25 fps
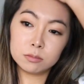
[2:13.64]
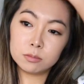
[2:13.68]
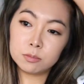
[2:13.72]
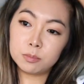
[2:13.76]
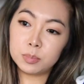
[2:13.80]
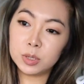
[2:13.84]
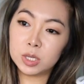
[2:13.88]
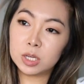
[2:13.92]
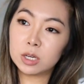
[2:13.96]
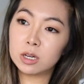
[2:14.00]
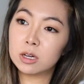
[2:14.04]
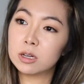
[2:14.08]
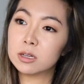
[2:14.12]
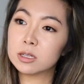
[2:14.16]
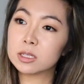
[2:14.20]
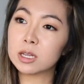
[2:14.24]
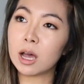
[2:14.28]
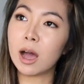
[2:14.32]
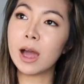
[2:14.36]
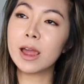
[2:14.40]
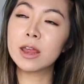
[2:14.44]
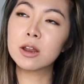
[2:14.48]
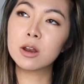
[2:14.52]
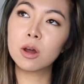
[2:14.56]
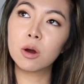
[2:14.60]
because
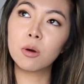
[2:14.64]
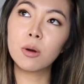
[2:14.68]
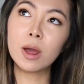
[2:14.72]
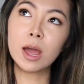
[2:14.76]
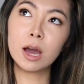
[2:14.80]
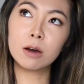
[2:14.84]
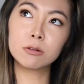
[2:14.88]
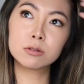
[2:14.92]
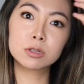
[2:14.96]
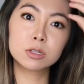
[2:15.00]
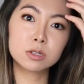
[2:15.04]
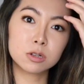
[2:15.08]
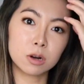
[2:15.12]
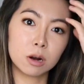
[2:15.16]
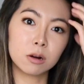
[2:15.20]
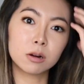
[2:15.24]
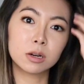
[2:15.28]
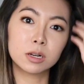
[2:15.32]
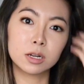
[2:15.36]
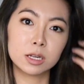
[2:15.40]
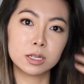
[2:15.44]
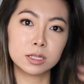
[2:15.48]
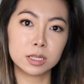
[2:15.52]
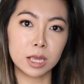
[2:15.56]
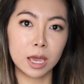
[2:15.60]
I know how strong
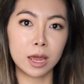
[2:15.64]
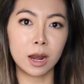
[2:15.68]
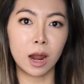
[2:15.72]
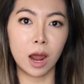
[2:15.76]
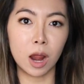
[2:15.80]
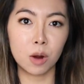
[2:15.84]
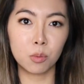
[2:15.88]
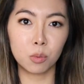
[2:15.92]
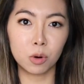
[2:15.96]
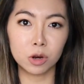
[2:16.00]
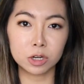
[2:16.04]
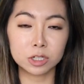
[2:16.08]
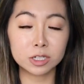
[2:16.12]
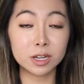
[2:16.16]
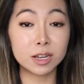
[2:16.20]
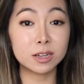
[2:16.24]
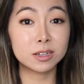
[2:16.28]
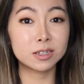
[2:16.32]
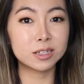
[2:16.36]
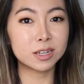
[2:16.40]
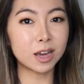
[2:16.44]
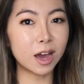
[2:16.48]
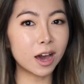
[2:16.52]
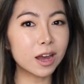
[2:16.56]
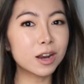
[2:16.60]
it is, and I watched
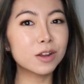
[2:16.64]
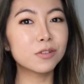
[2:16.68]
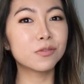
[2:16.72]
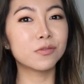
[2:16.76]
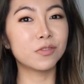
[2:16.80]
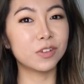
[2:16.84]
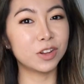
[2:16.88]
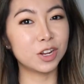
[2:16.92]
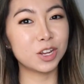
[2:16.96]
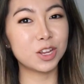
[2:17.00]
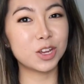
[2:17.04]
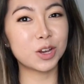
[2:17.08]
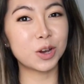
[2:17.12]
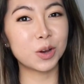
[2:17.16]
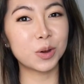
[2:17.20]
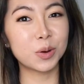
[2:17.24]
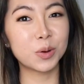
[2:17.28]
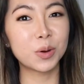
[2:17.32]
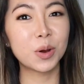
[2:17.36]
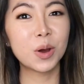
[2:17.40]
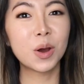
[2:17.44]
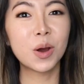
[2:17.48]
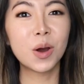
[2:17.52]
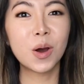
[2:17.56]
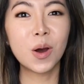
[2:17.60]
a ton of
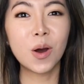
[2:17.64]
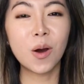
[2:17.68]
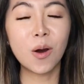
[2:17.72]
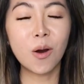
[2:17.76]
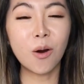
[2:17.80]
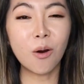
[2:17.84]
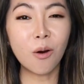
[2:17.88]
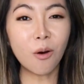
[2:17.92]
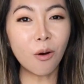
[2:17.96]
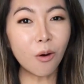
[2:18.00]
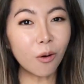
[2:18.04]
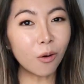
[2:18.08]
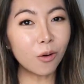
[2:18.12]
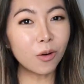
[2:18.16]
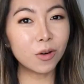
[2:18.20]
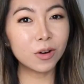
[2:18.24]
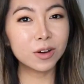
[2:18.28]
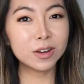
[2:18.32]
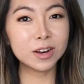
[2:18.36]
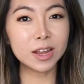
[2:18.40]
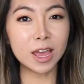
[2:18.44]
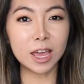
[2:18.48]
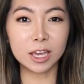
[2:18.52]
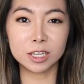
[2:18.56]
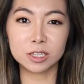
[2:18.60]
video
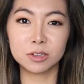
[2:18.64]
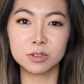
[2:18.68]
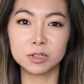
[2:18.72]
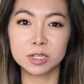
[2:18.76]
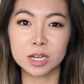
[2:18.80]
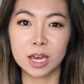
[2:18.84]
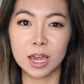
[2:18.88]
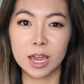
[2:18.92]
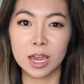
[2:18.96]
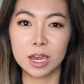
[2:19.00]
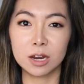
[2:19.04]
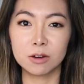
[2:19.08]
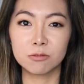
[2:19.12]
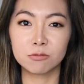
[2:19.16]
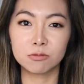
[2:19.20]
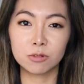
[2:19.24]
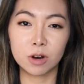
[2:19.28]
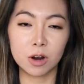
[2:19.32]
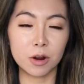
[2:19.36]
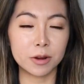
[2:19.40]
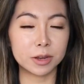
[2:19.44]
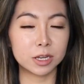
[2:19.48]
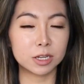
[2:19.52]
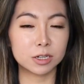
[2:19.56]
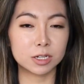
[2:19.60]
on Accutane,
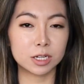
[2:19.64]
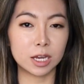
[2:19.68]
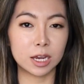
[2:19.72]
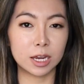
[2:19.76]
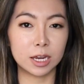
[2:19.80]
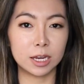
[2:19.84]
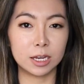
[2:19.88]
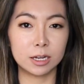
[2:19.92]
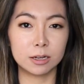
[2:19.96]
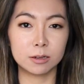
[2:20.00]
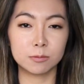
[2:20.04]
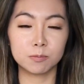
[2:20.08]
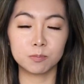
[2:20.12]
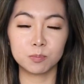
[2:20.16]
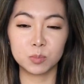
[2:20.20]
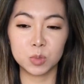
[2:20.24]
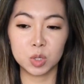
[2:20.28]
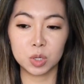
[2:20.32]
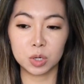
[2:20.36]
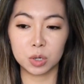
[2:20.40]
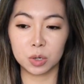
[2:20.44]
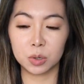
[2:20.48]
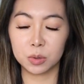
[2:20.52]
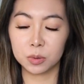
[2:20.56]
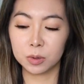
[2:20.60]
Accutane,
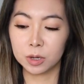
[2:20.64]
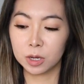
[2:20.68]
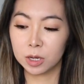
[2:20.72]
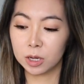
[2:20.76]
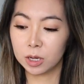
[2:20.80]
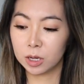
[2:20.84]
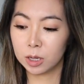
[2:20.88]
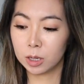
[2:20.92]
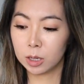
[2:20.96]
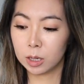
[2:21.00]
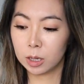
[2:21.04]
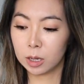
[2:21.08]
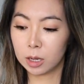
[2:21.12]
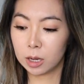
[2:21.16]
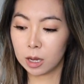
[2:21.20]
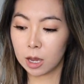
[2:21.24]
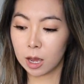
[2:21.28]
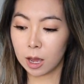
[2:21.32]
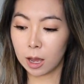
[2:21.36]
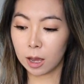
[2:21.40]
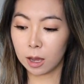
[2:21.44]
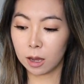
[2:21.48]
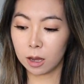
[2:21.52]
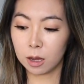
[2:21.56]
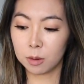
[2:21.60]
you know.
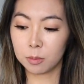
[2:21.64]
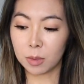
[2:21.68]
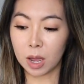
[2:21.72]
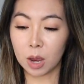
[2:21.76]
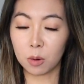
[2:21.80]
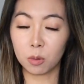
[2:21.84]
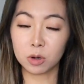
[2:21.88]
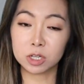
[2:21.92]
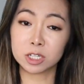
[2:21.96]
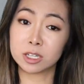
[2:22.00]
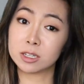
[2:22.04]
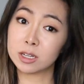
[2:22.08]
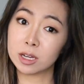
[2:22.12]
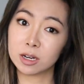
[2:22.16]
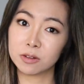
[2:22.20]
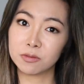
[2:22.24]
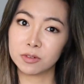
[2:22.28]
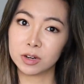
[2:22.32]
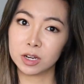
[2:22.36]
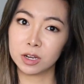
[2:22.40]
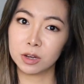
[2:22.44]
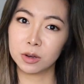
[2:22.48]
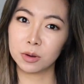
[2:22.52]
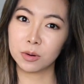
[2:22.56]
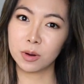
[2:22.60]
I watched a ton of
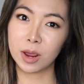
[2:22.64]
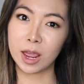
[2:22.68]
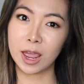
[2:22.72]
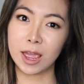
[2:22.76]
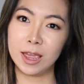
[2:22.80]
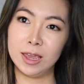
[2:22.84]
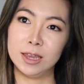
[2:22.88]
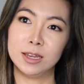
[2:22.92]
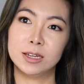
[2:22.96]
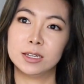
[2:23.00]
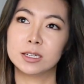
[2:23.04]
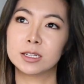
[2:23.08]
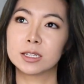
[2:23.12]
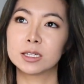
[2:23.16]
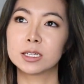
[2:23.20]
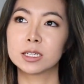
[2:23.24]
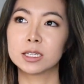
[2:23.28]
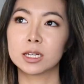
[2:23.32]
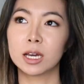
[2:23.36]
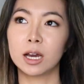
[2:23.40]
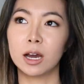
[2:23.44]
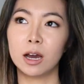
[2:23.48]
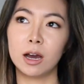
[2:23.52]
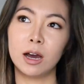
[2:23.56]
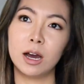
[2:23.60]
video, and
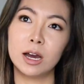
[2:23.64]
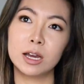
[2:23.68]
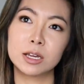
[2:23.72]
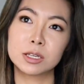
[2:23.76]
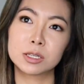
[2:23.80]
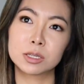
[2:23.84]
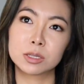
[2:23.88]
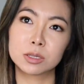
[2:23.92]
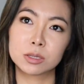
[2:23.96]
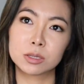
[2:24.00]
I